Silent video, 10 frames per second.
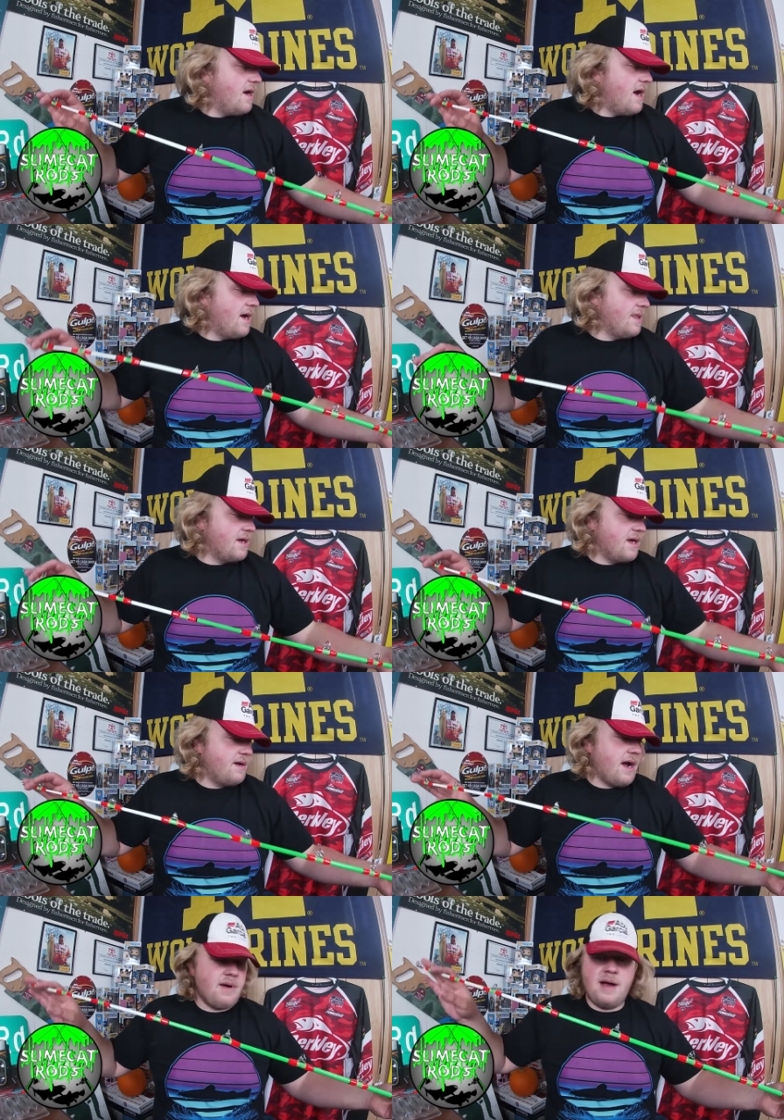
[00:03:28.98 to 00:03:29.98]

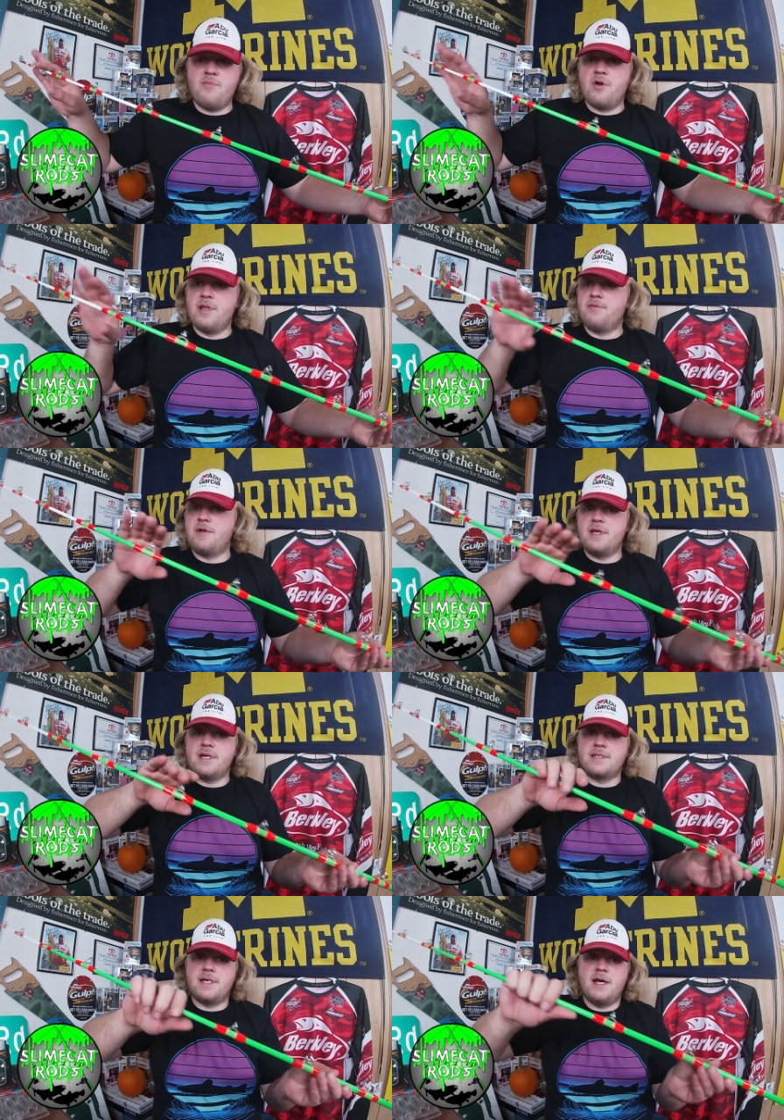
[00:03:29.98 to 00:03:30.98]
I'm really, really
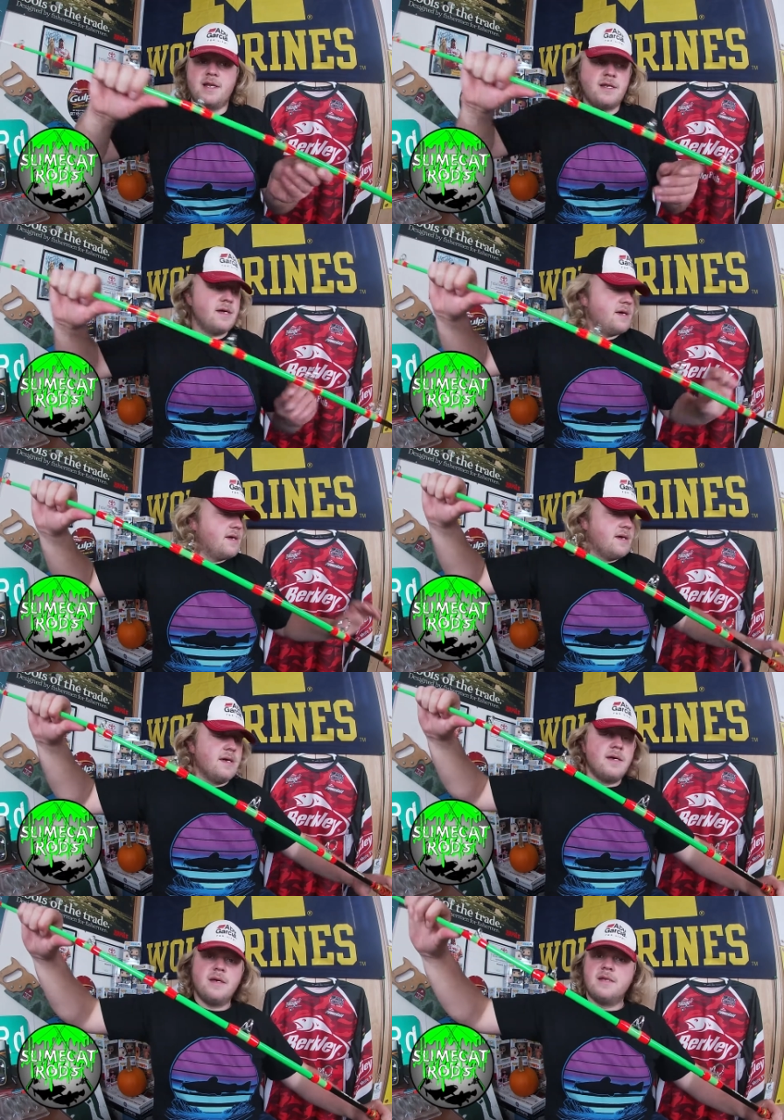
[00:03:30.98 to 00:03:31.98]
excited
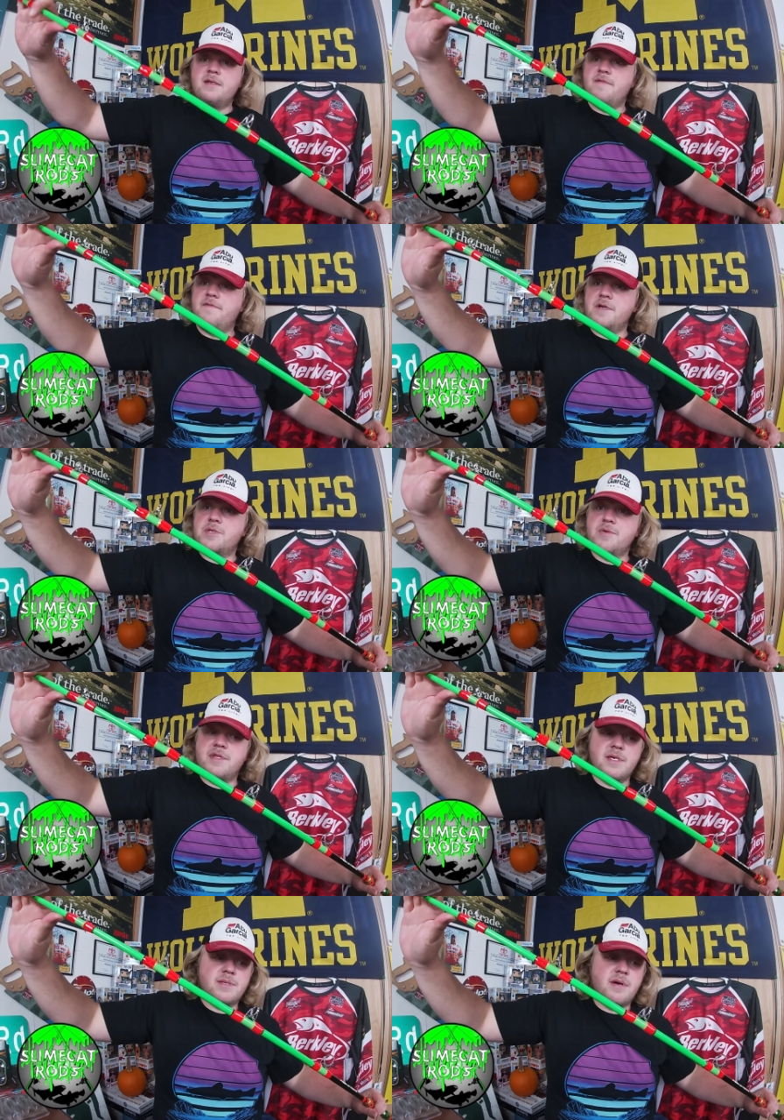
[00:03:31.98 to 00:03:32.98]
to fish
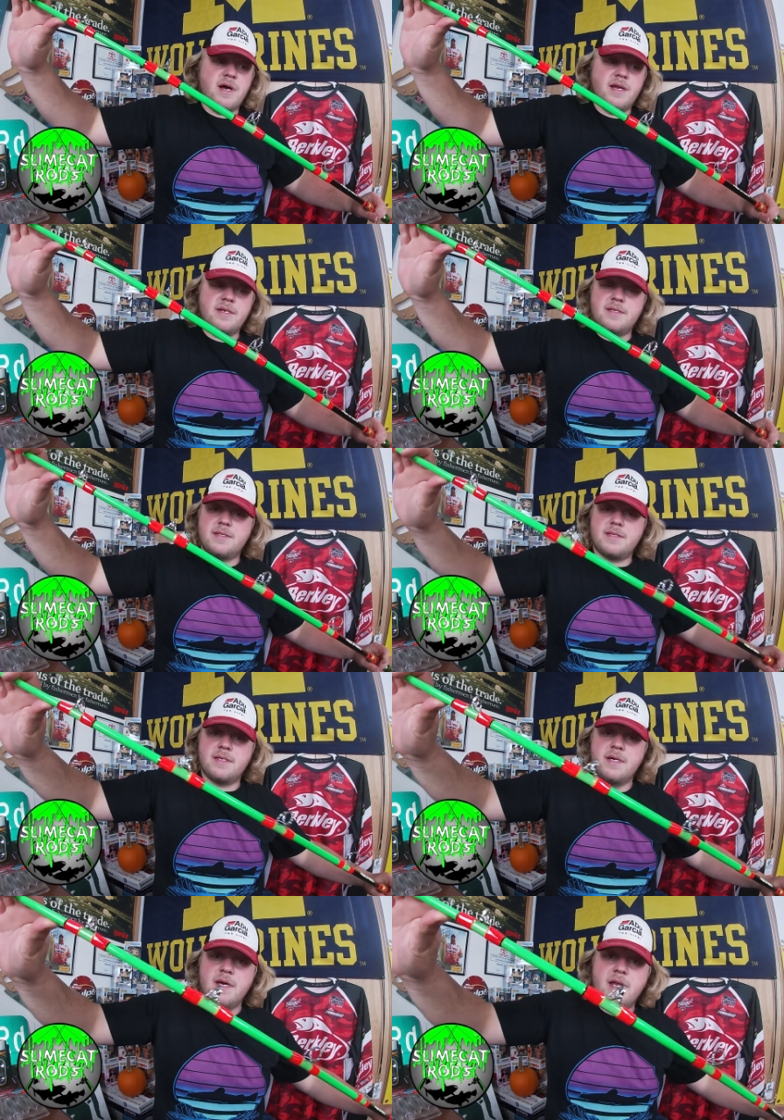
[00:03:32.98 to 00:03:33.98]
with this rod.
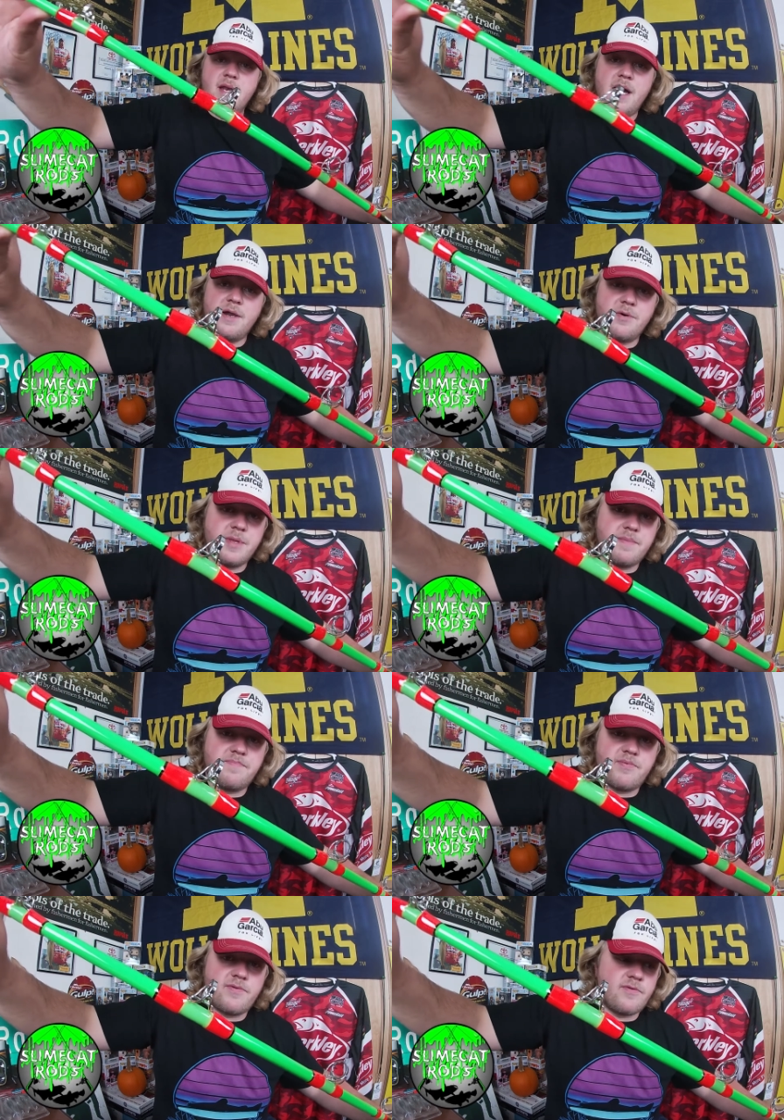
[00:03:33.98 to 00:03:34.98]
It's not only
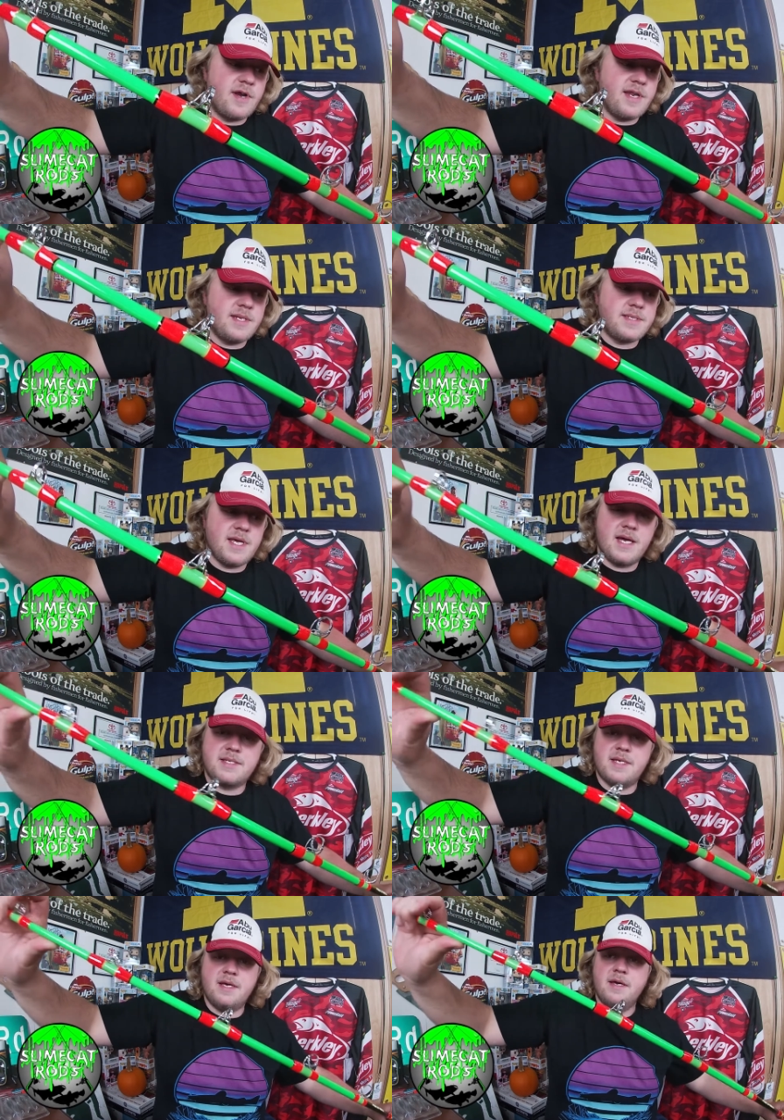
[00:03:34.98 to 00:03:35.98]
pretty
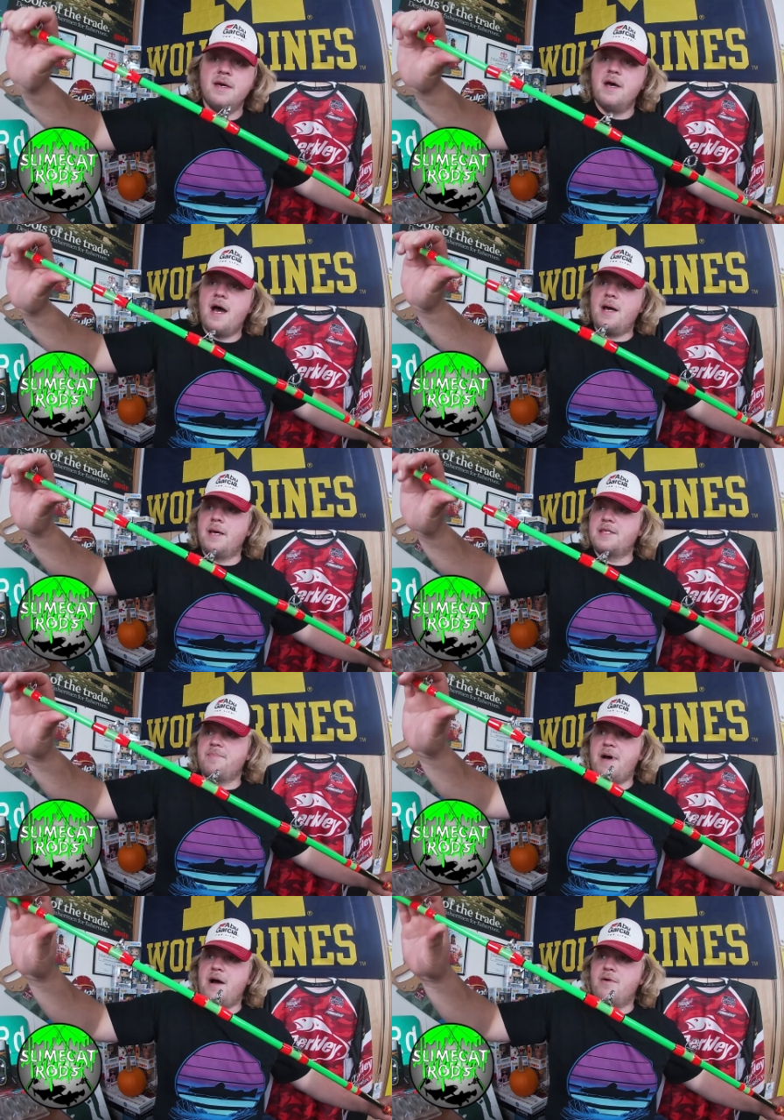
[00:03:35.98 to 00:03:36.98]
sexy, I like the
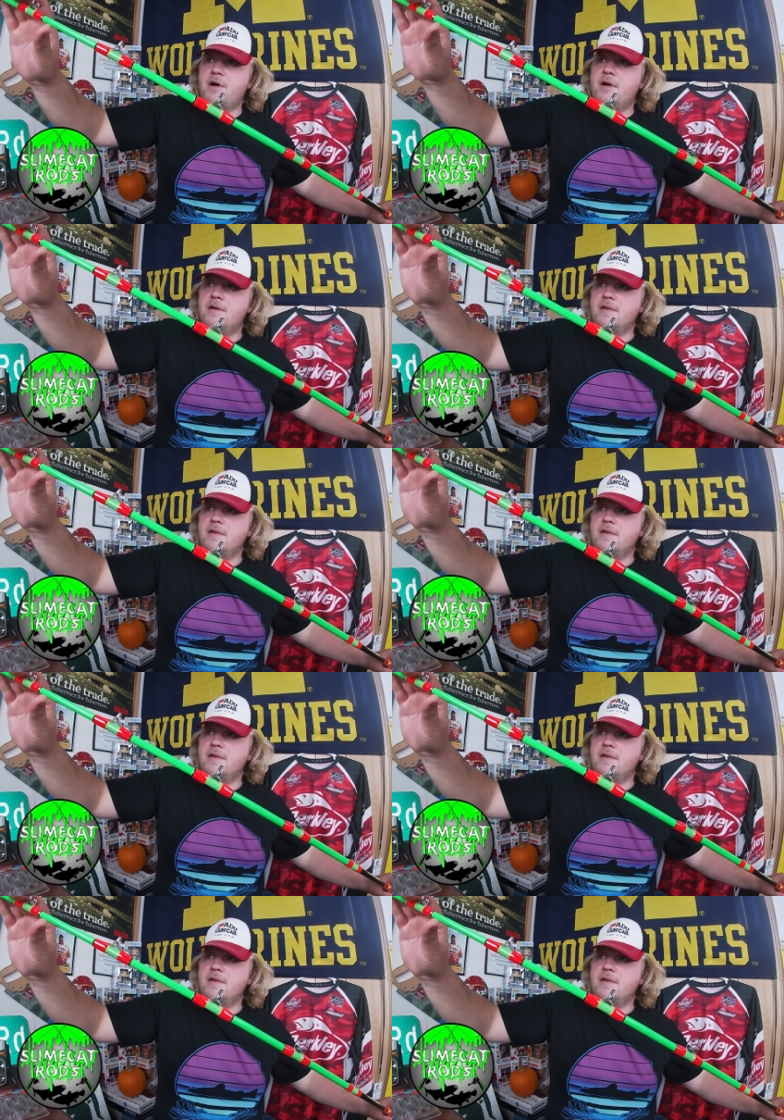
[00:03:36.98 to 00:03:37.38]
power.